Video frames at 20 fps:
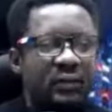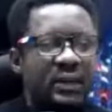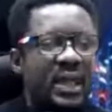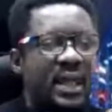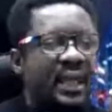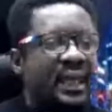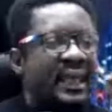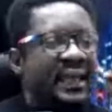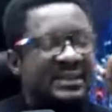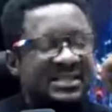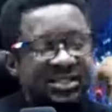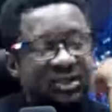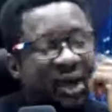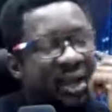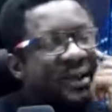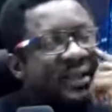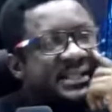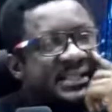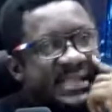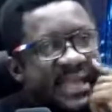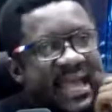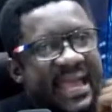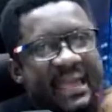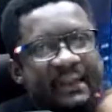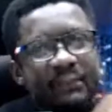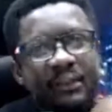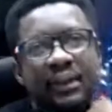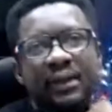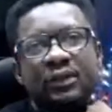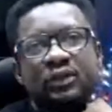it's not a time
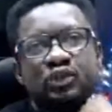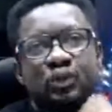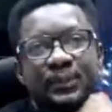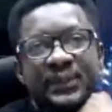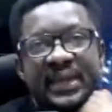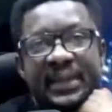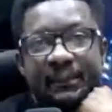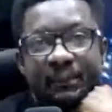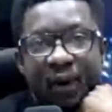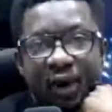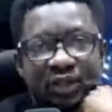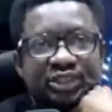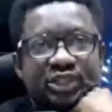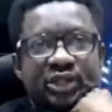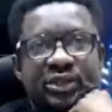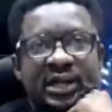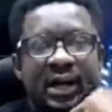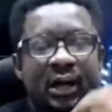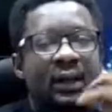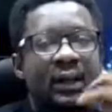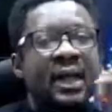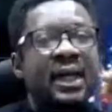to be emotional.